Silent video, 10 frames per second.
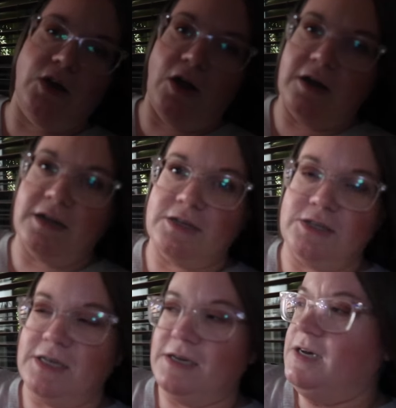card and
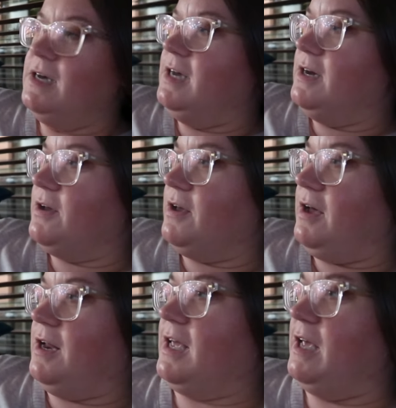she
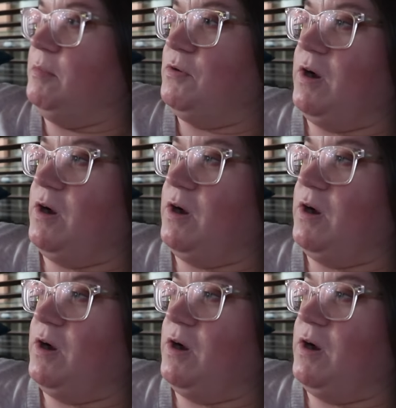kind of came in